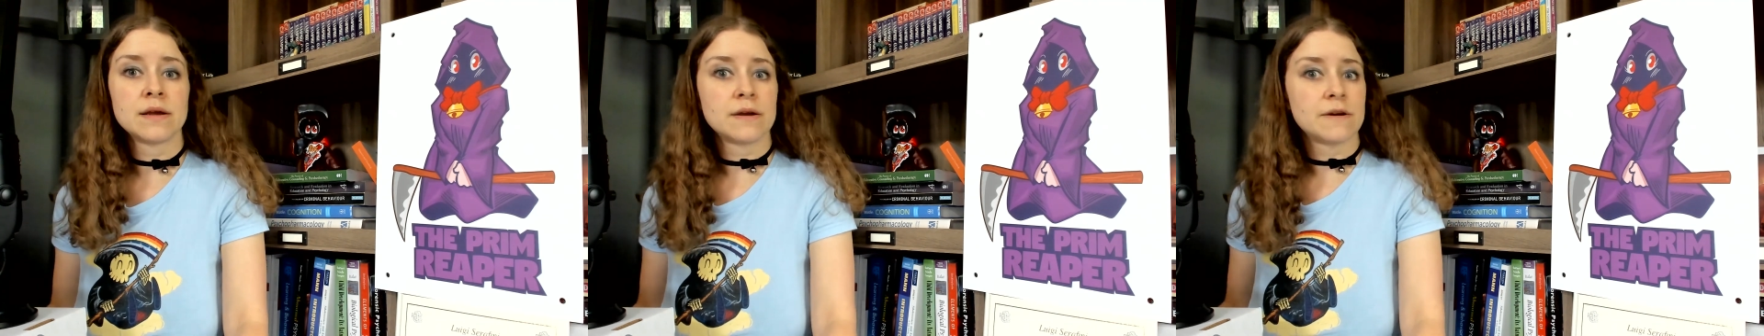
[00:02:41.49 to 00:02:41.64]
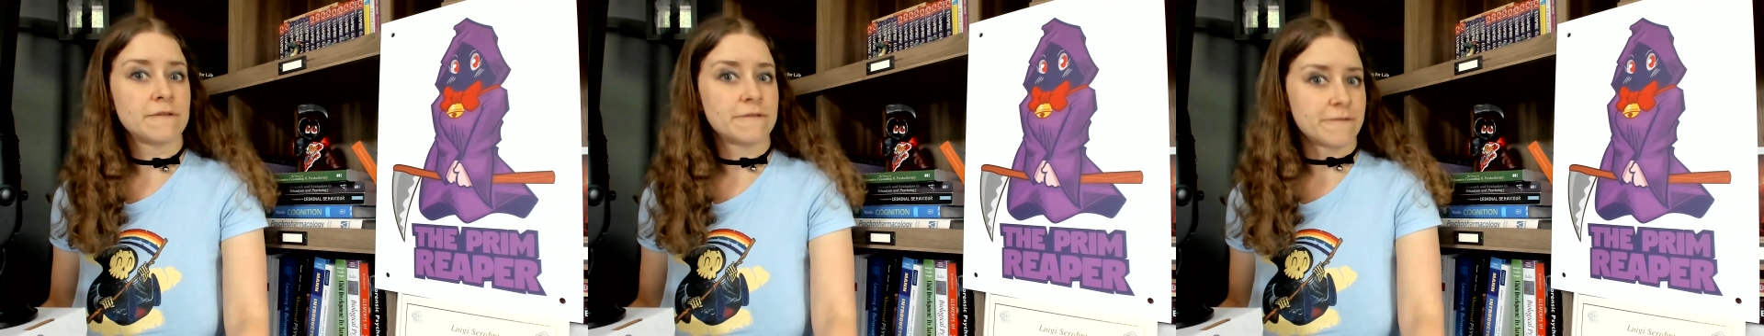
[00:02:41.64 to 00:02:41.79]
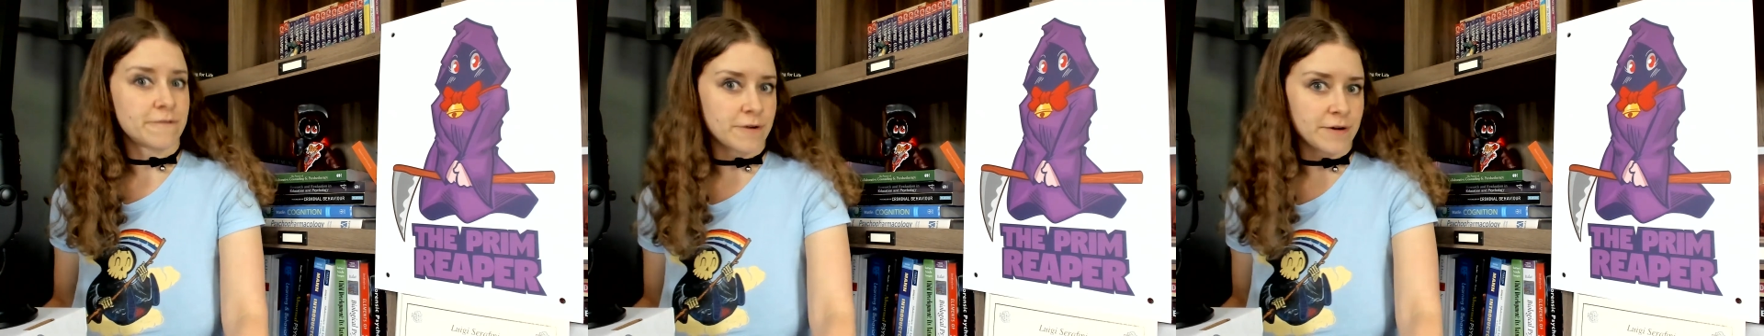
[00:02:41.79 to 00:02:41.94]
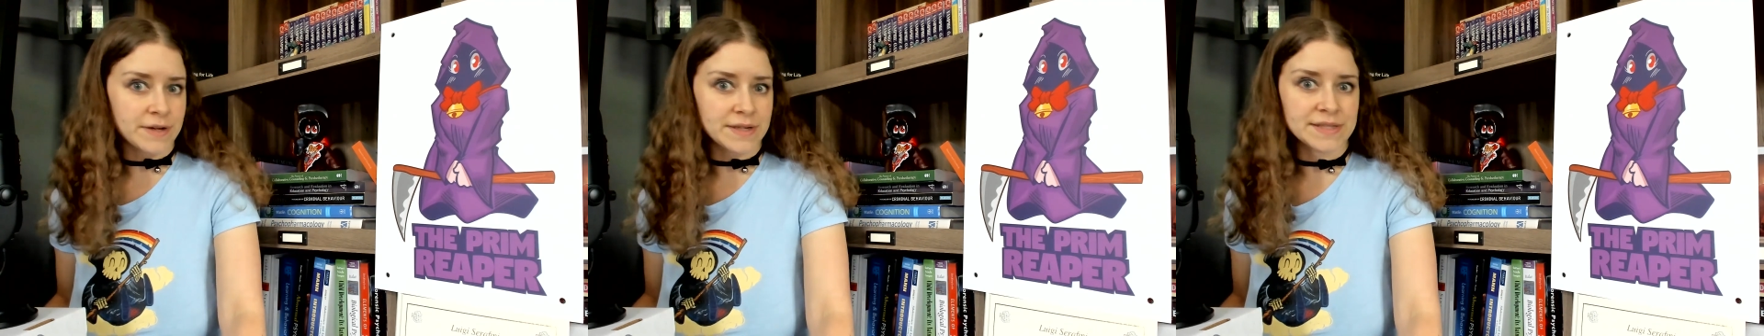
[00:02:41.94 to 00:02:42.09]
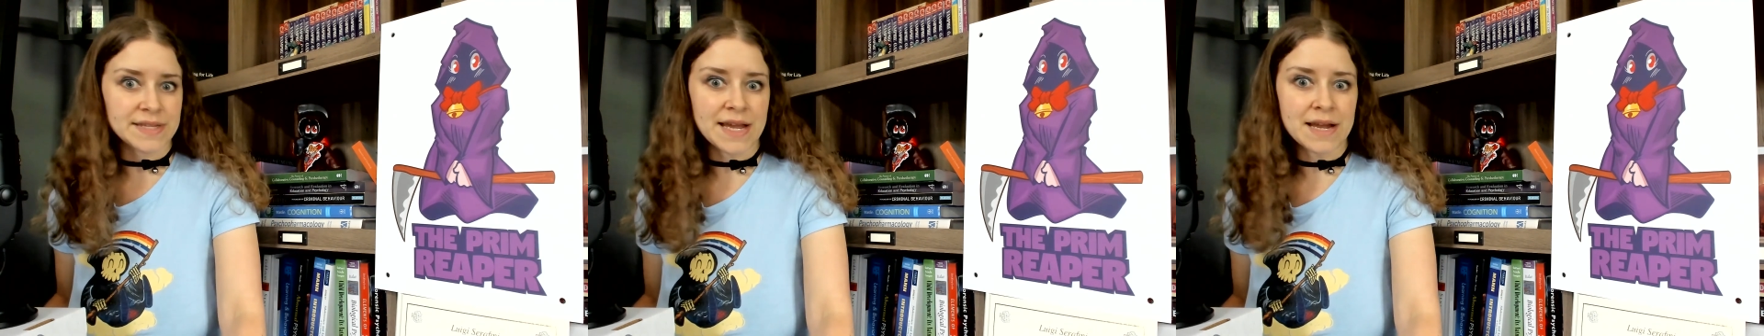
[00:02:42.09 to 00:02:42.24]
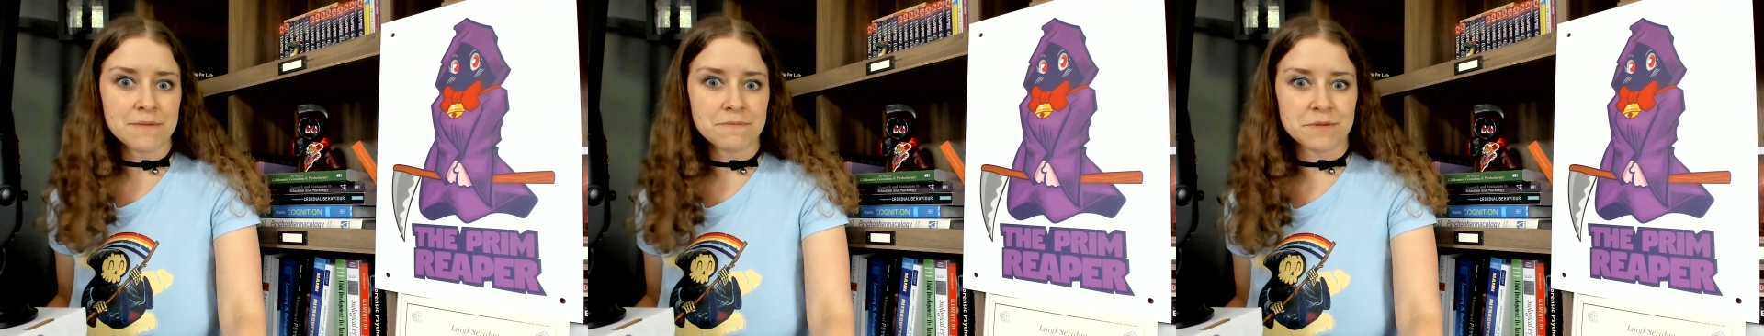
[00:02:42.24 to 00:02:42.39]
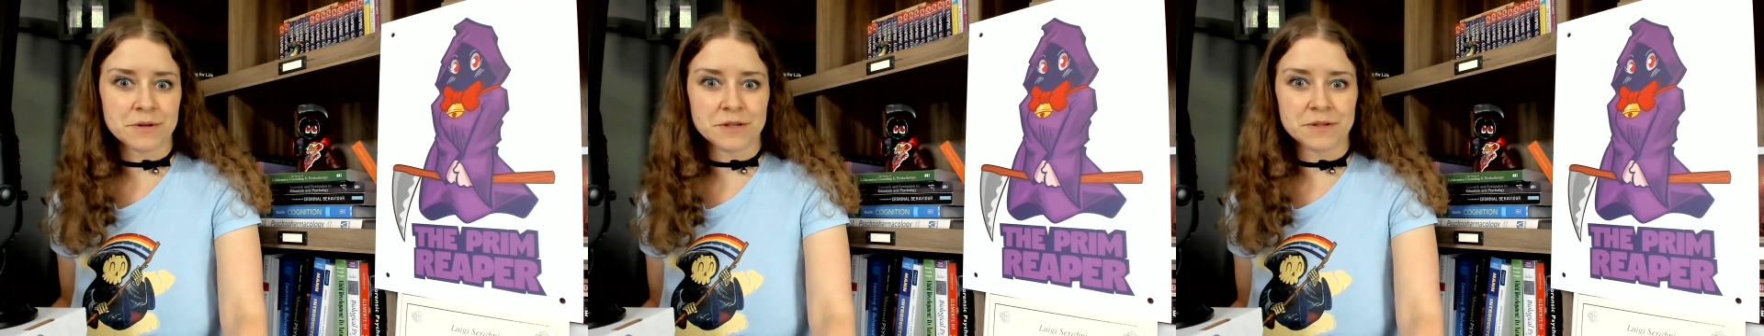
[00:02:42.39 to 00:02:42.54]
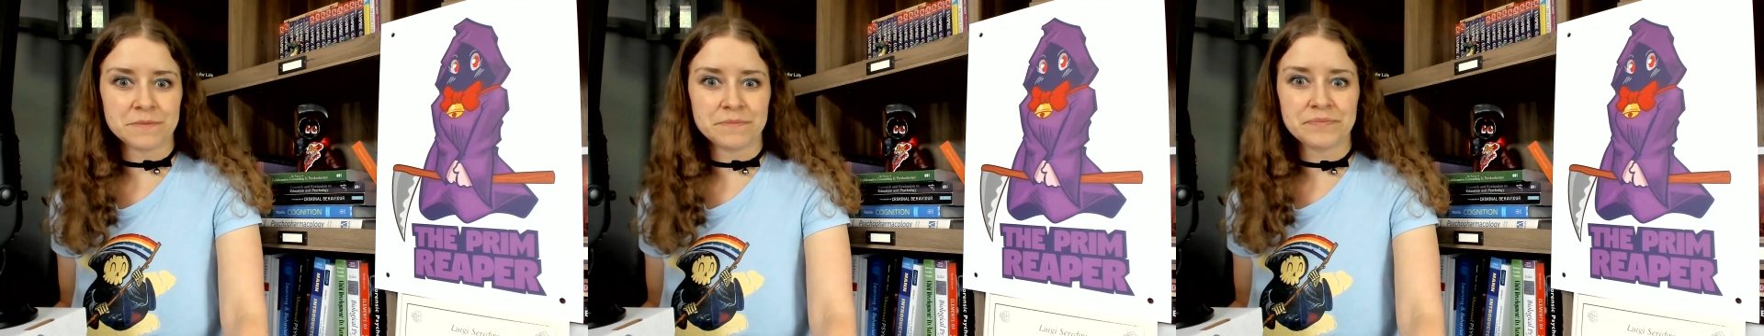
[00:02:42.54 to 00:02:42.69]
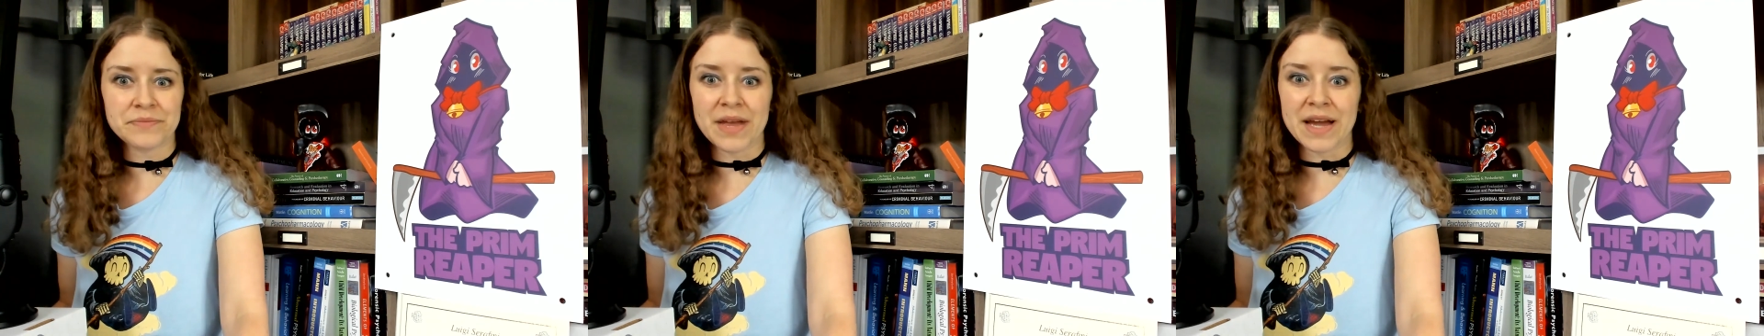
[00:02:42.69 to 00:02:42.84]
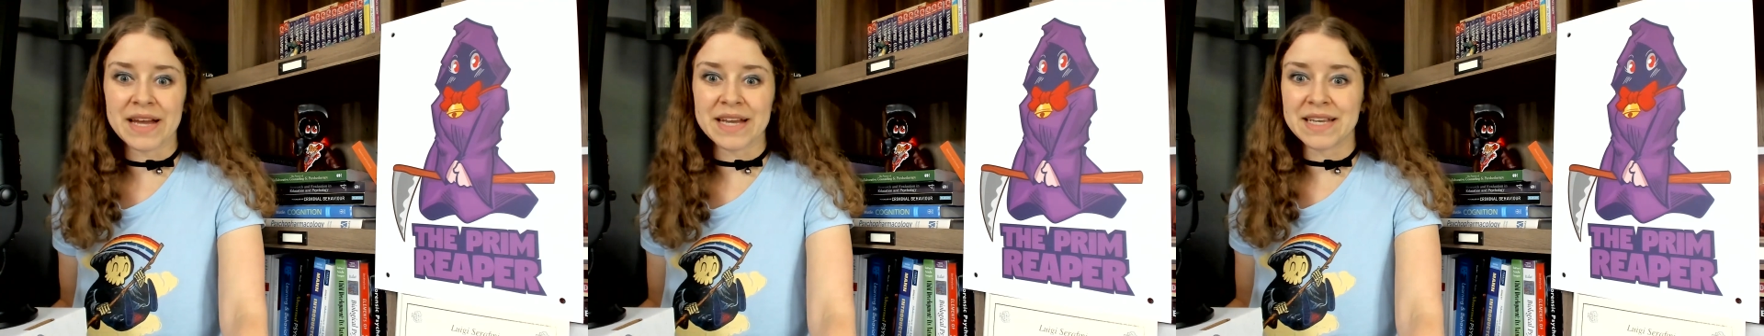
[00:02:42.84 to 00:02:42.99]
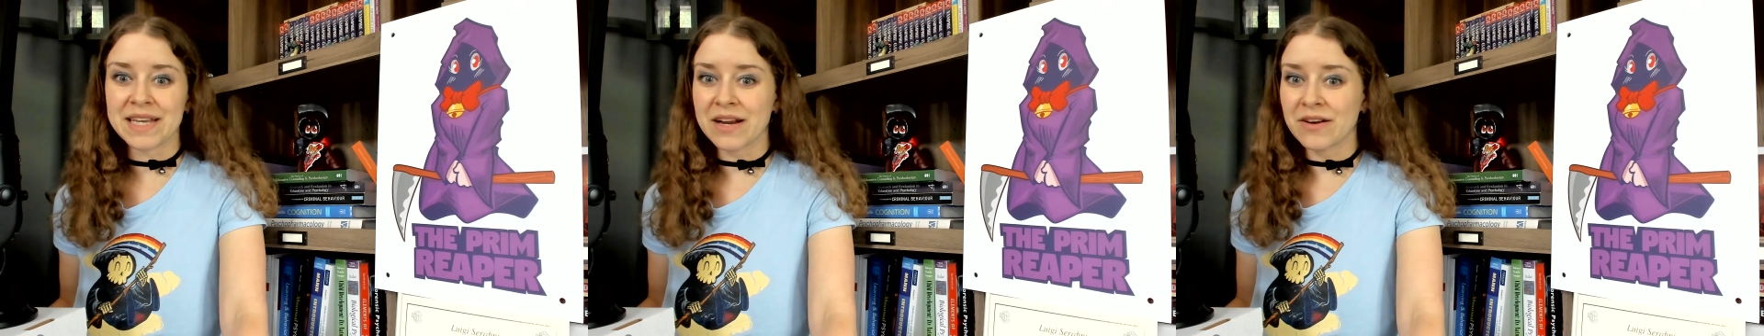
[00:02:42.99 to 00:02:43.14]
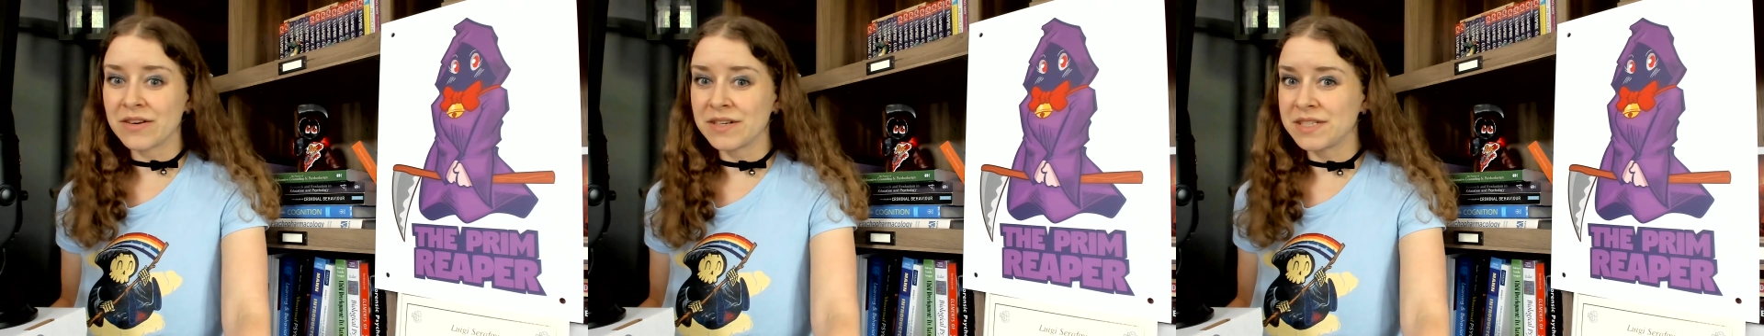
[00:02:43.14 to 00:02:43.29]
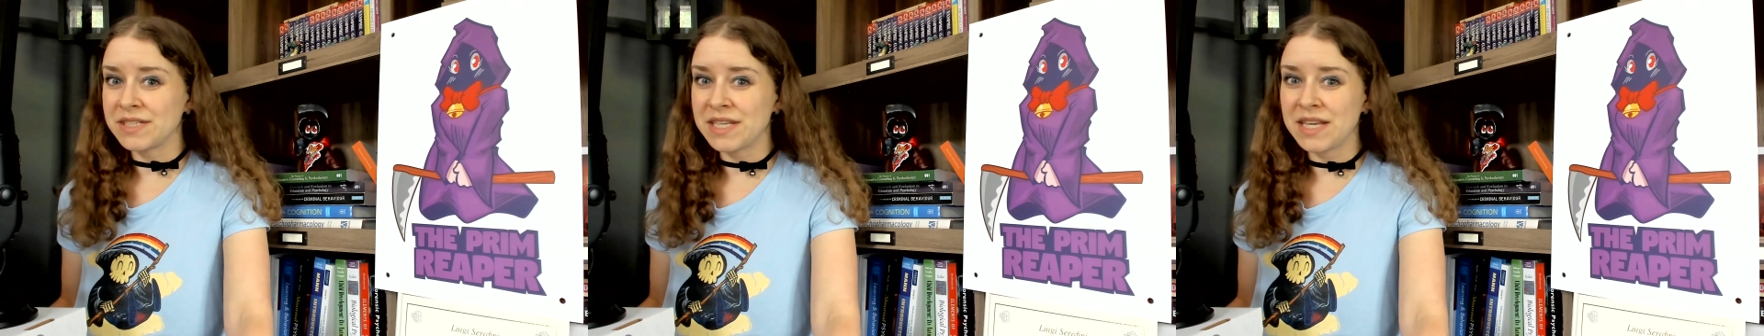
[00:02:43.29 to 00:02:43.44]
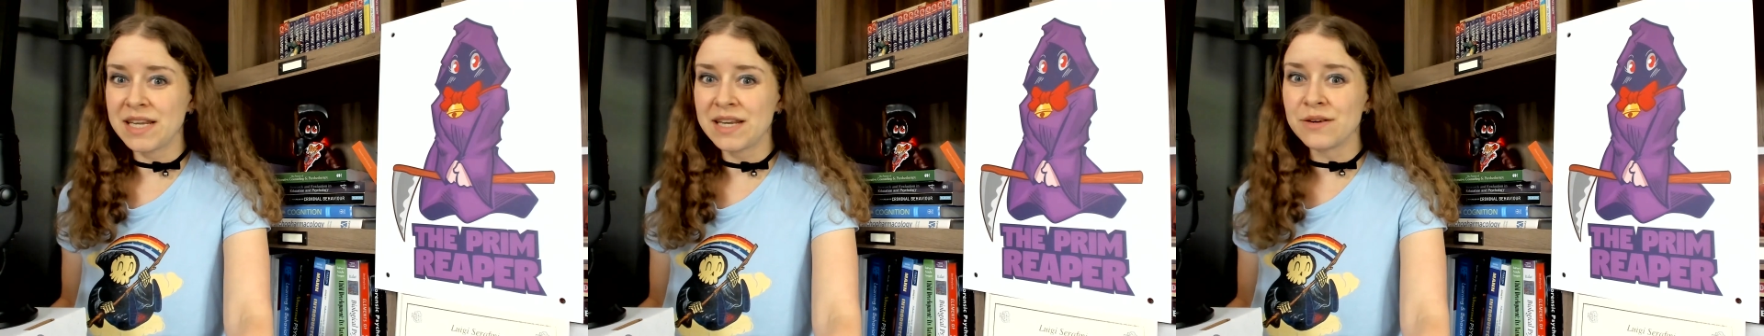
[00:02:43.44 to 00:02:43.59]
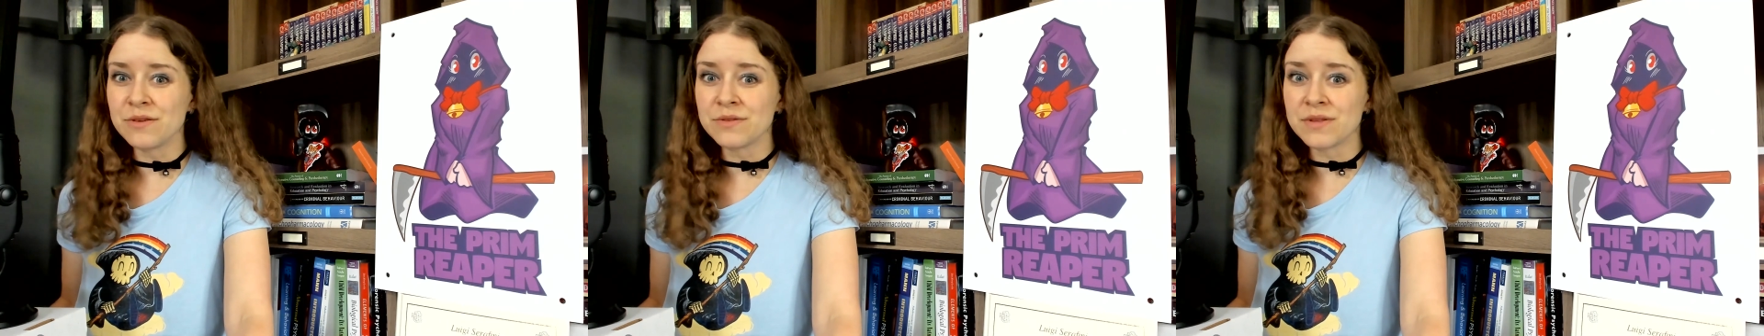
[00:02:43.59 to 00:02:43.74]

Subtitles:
For example, I guarantee you